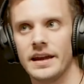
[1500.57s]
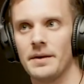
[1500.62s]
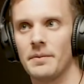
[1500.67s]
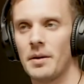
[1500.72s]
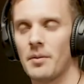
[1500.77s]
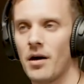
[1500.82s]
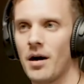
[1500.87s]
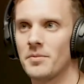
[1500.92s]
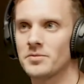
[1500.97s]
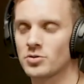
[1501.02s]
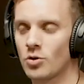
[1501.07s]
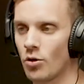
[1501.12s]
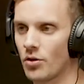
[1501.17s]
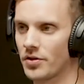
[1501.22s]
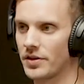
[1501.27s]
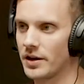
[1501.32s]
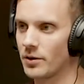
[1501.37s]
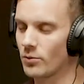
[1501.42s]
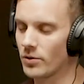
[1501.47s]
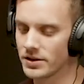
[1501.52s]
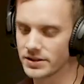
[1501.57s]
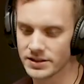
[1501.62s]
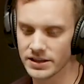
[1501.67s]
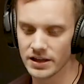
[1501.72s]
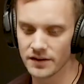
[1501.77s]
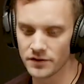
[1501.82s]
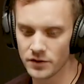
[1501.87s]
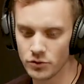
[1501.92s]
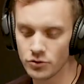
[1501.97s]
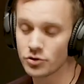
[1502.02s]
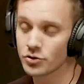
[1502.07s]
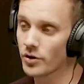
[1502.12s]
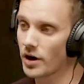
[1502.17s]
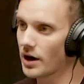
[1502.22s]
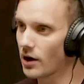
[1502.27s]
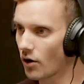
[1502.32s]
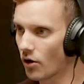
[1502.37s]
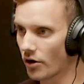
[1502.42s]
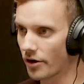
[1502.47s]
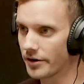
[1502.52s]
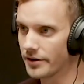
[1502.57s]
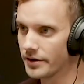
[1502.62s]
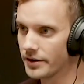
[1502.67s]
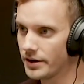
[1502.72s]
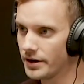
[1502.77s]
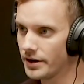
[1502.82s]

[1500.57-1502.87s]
my mom's whole thing was, if you try hard